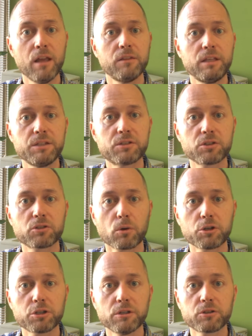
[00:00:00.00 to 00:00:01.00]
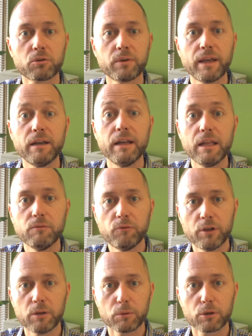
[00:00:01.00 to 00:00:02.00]
These distortions create an
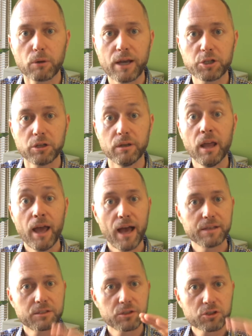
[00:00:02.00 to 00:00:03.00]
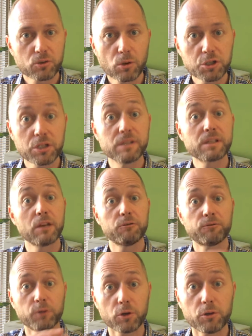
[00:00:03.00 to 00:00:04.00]
infinite regression, as distortions get
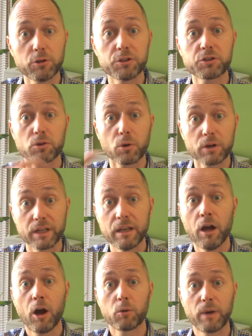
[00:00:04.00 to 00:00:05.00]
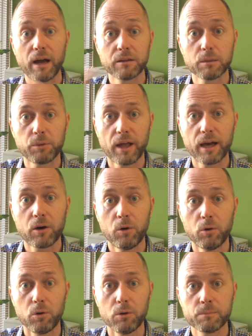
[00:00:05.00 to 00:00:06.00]
further distorted around the black
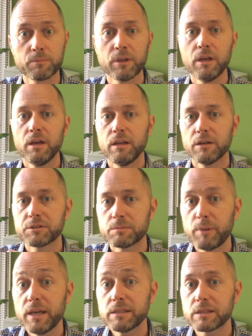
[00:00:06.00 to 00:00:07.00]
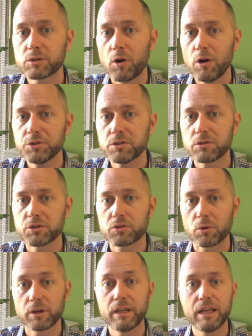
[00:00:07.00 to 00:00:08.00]
hole. Now, space is also
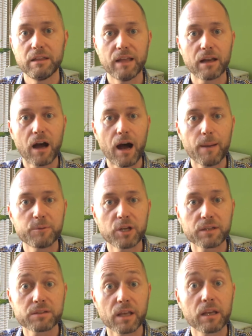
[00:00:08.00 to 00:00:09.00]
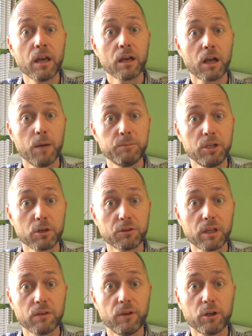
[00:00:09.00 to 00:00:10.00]
distorted in that objects that come near
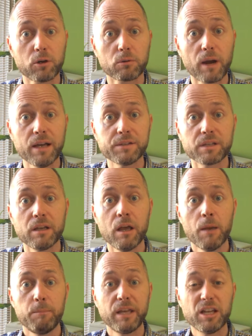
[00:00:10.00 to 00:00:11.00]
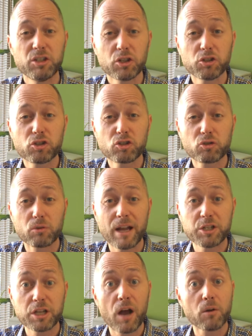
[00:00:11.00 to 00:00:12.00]
the event horizon begin to
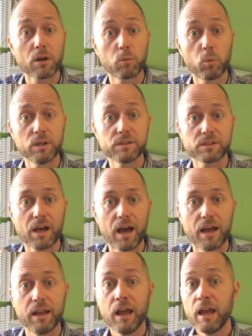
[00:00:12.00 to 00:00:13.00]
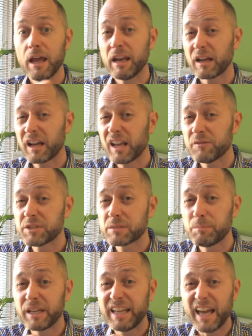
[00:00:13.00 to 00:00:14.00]
stretch out on one side in a kind of
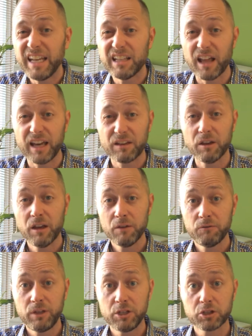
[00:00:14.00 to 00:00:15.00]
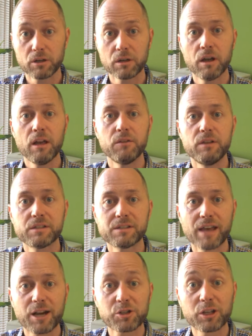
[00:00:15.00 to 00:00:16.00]
spaghetti-like feature. This is
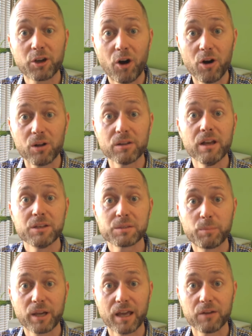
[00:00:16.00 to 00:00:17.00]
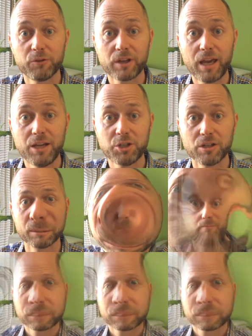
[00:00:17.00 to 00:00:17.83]
actually called spaghettification.